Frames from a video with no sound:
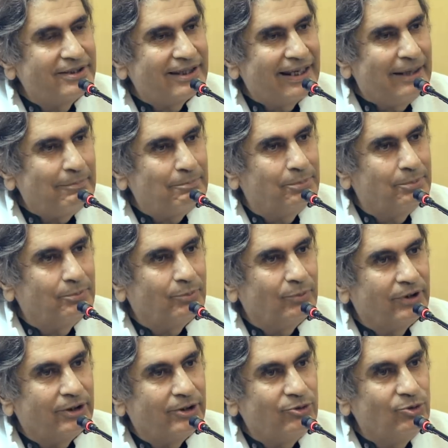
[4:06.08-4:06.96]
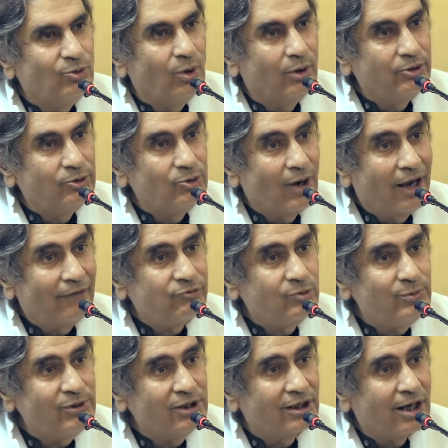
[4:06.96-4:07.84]
say you have
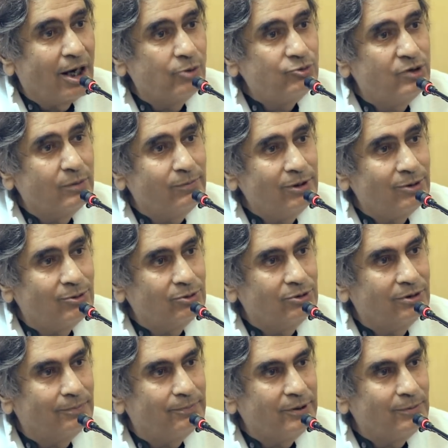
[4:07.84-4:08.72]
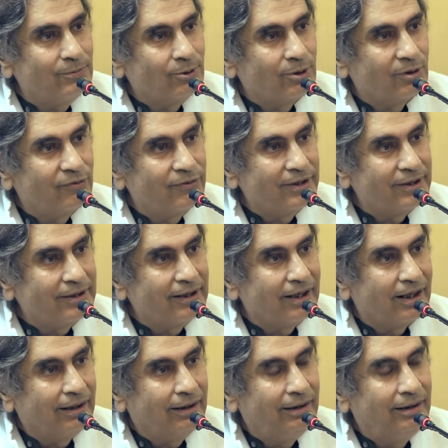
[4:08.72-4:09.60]
to be accountable to the people of
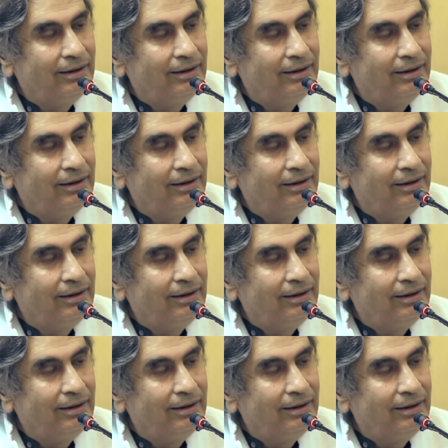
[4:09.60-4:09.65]
India.